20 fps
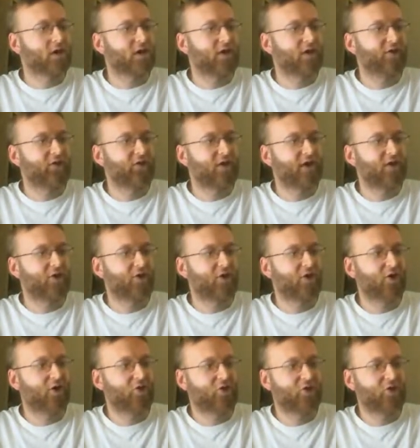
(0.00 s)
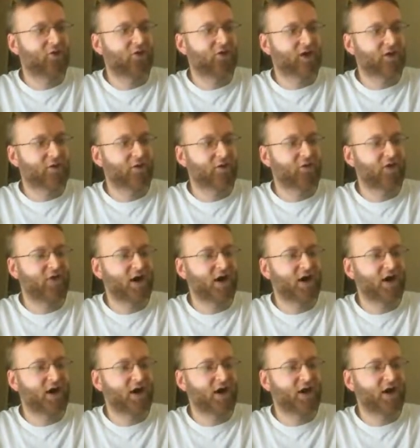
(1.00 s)
the old sticker is
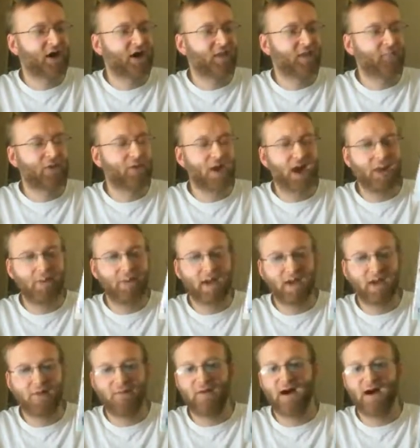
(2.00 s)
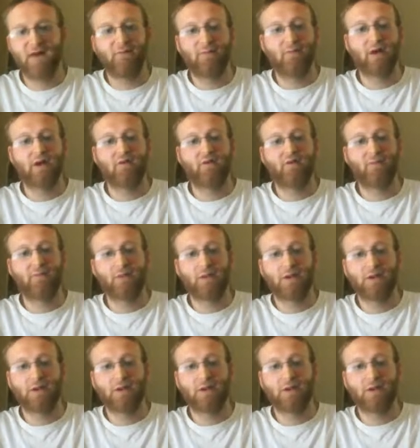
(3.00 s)
$9.99, but I paid $5 for it.